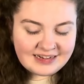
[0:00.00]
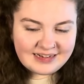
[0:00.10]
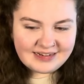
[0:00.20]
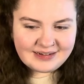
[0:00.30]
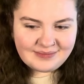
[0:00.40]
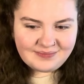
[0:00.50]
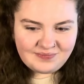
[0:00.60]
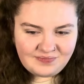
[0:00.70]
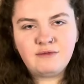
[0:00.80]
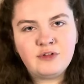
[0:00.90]

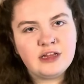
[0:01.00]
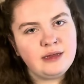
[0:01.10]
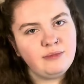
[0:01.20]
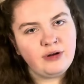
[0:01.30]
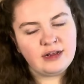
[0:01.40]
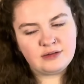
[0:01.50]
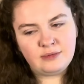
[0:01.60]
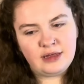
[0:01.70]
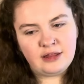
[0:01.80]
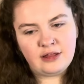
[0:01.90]
Um, I'm really impressed
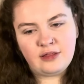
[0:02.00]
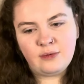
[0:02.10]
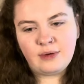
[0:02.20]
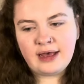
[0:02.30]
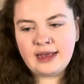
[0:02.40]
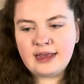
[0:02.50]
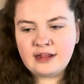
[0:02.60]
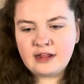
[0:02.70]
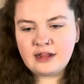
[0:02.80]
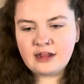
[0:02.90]
with the way
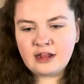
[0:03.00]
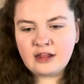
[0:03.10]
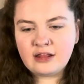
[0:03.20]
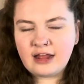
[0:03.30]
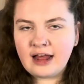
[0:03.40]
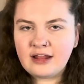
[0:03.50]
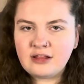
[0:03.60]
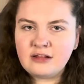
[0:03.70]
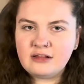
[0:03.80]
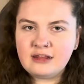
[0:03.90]
that
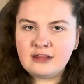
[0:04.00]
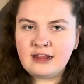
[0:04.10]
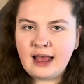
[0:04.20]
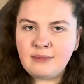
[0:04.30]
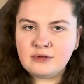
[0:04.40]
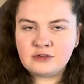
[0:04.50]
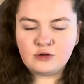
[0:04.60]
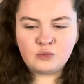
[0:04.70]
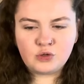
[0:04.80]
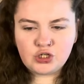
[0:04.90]

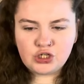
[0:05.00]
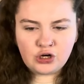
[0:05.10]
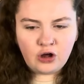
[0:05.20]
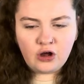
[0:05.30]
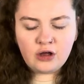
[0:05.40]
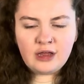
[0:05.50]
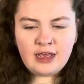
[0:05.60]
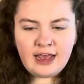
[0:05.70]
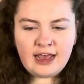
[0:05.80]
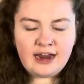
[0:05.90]
episode was shot
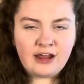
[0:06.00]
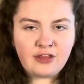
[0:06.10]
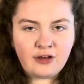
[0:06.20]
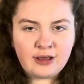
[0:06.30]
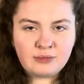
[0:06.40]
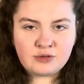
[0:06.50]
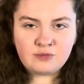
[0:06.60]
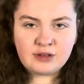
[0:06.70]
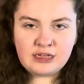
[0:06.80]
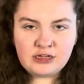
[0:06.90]
and I thought it was
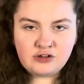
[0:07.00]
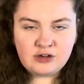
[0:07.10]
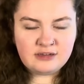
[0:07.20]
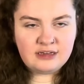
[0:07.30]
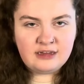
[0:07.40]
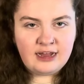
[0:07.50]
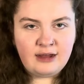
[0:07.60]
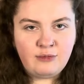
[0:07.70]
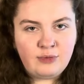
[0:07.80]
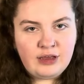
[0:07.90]
really interesting
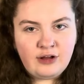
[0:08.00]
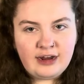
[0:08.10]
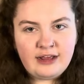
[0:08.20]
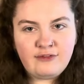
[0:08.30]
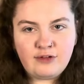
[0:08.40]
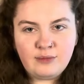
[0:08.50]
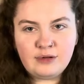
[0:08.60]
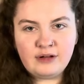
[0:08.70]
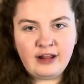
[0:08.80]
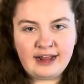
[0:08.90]
that we got it
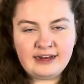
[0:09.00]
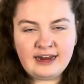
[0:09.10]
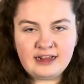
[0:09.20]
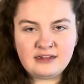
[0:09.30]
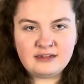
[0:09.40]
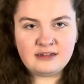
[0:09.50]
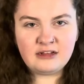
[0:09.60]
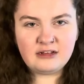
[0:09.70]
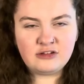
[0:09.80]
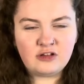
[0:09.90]
from like Nick's
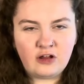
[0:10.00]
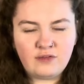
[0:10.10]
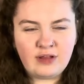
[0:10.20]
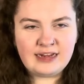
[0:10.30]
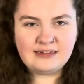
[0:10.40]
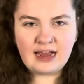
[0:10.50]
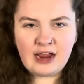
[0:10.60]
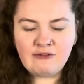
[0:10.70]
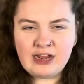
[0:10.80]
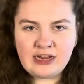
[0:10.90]
sort of like
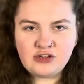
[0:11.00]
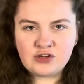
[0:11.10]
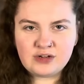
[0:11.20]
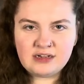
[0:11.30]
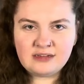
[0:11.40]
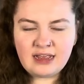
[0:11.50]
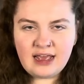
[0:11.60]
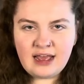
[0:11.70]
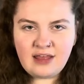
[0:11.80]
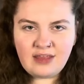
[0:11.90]
diary entries
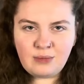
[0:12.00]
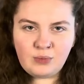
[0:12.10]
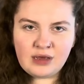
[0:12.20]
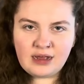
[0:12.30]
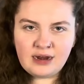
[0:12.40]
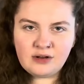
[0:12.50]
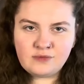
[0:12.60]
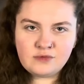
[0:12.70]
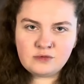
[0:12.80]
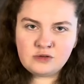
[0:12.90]
and then we kind
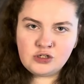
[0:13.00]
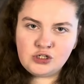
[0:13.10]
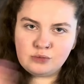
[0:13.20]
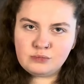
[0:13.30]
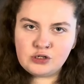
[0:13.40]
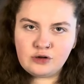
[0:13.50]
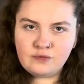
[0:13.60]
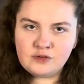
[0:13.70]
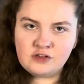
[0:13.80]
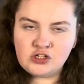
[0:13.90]
of jumped
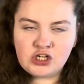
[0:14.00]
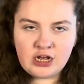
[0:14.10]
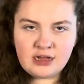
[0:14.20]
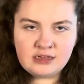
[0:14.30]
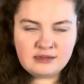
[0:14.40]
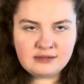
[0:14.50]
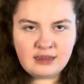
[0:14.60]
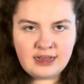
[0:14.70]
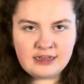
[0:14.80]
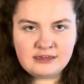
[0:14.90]
over to Charlie's
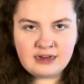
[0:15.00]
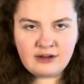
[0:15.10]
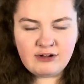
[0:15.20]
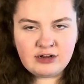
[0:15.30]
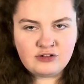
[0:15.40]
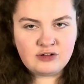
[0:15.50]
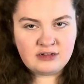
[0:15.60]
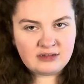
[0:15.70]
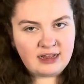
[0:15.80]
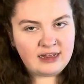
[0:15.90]
like diary
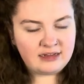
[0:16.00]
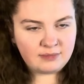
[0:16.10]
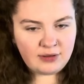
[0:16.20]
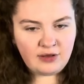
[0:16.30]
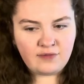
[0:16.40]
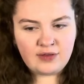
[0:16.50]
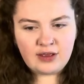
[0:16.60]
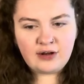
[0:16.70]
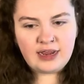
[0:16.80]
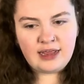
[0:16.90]
entries like his POV
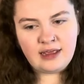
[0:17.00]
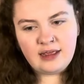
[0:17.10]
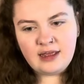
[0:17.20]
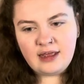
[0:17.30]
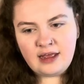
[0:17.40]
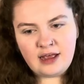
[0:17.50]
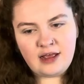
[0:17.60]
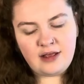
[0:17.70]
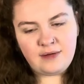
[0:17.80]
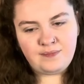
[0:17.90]
on it
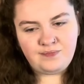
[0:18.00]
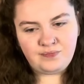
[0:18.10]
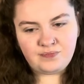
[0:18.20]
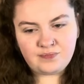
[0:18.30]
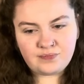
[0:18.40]
um